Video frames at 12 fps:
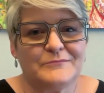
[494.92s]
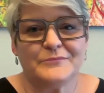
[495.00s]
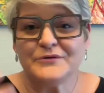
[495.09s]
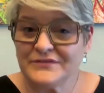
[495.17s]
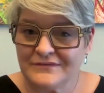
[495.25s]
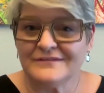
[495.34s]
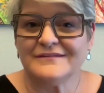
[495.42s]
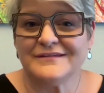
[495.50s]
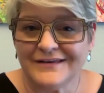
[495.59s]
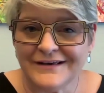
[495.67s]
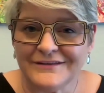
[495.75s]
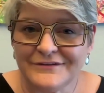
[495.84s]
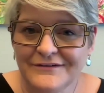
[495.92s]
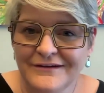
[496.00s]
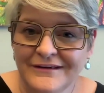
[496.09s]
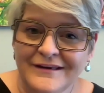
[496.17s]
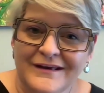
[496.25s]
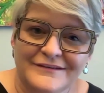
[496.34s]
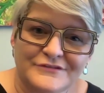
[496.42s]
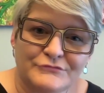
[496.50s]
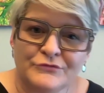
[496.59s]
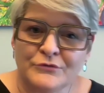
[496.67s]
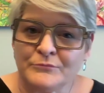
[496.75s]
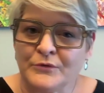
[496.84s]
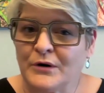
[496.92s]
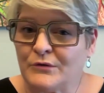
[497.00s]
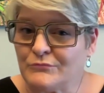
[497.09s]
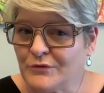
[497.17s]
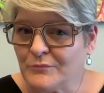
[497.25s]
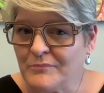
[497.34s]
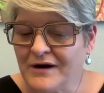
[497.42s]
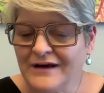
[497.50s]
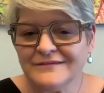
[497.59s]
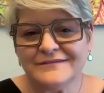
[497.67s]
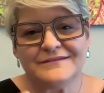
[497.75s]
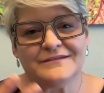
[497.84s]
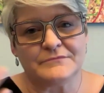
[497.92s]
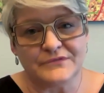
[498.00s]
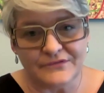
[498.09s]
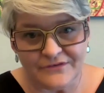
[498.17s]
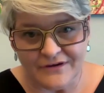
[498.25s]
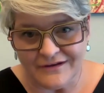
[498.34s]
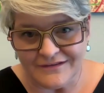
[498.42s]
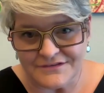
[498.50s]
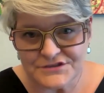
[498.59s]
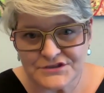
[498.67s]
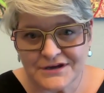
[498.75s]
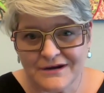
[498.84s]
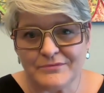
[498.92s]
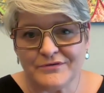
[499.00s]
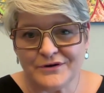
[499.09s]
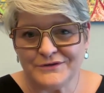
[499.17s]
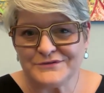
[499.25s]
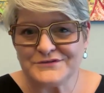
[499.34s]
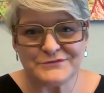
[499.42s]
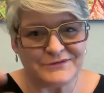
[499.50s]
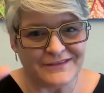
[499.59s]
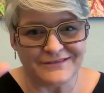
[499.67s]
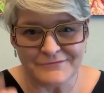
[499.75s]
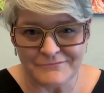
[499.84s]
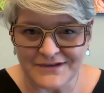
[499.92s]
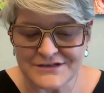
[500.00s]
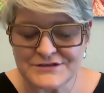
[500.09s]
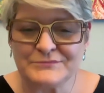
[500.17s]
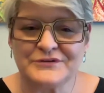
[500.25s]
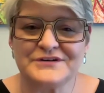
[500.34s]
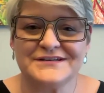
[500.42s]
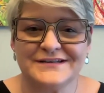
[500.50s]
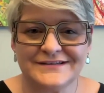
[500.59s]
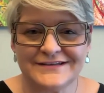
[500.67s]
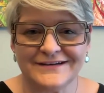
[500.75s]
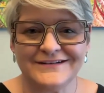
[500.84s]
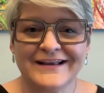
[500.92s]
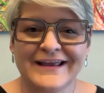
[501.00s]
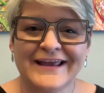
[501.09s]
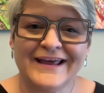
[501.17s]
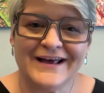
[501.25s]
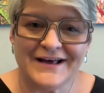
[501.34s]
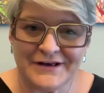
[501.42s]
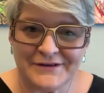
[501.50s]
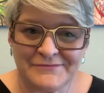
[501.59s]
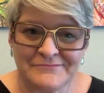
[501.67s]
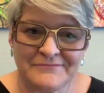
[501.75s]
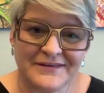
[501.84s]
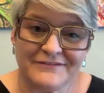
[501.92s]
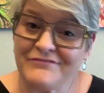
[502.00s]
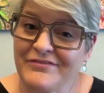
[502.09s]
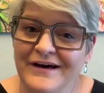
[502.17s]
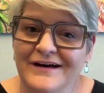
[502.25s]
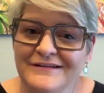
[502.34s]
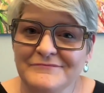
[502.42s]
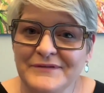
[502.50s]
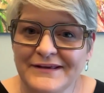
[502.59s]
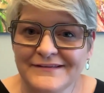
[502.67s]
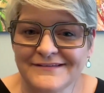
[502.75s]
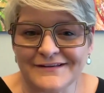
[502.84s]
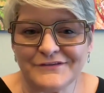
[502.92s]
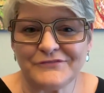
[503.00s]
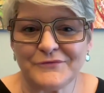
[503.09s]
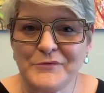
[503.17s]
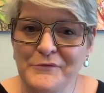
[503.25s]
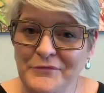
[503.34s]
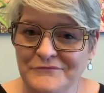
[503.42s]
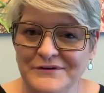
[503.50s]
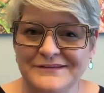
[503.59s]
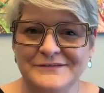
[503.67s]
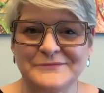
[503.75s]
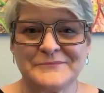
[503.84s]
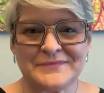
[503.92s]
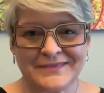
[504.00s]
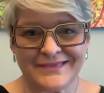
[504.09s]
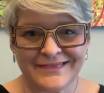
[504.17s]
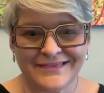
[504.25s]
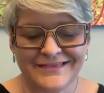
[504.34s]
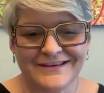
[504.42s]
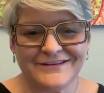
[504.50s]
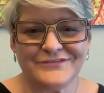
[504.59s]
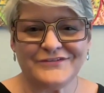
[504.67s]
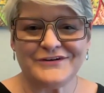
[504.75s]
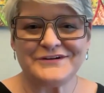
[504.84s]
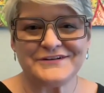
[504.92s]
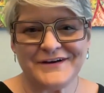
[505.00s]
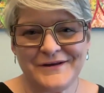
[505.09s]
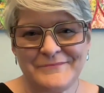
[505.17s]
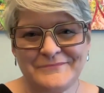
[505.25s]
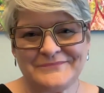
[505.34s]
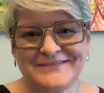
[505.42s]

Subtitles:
put this together as a more robust and massaged approach with much more detail, if that makes sense for both of us. Thanks for your time.